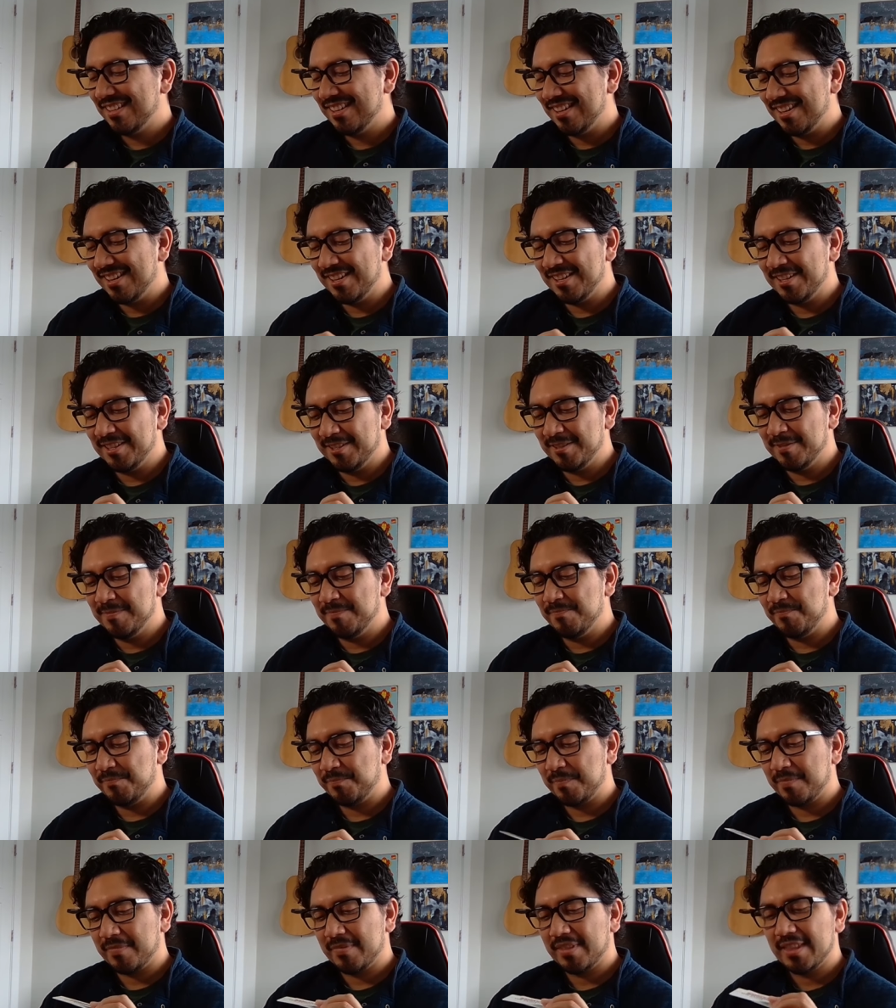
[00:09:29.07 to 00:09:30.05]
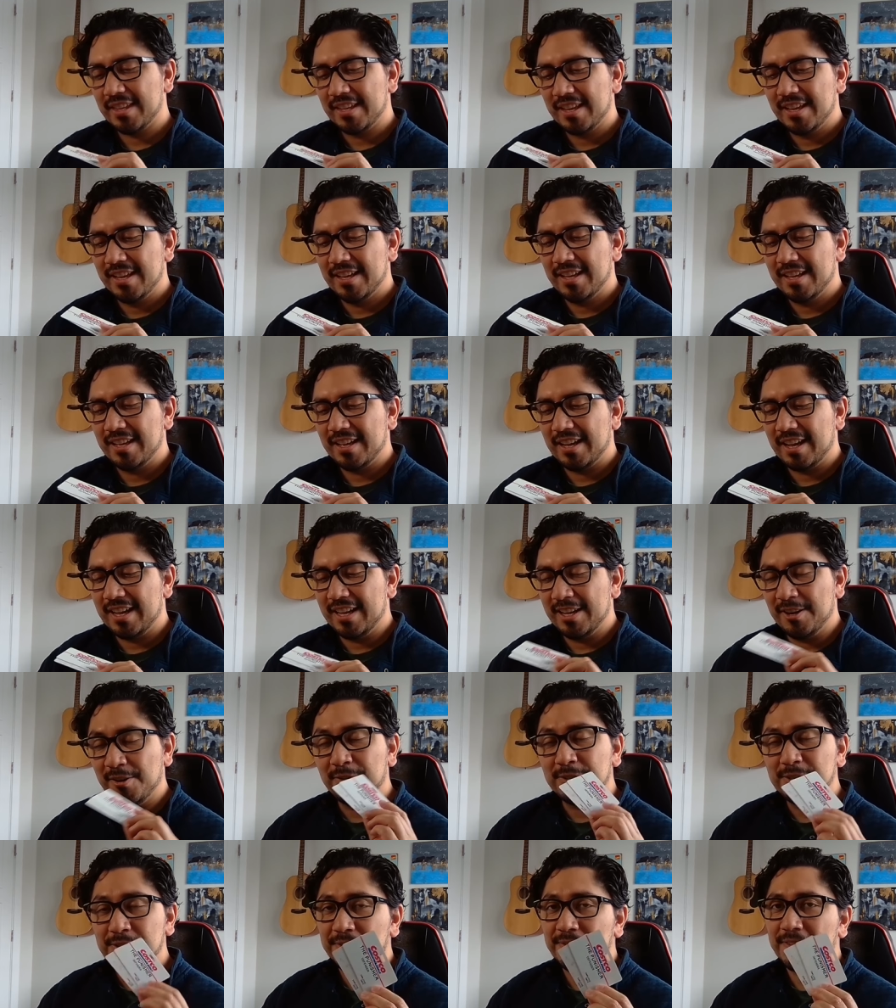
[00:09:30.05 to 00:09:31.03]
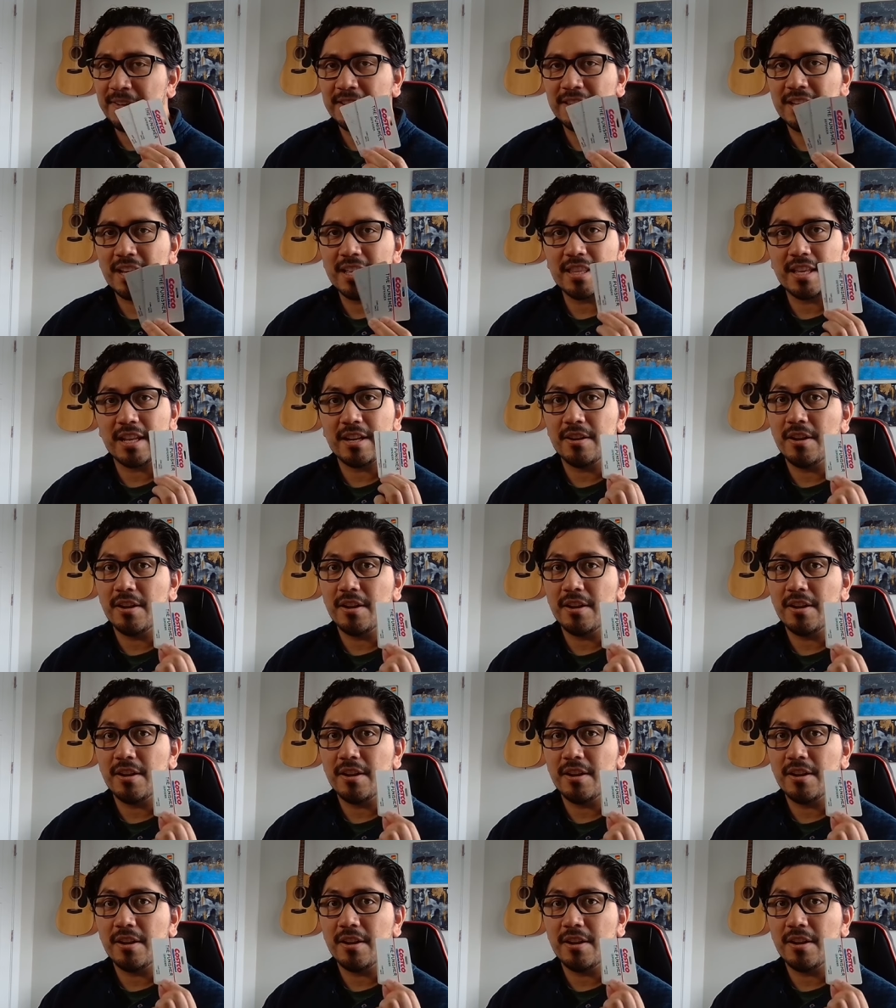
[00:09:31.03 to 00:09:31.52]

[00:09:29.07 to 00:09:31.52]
Um, I also found out that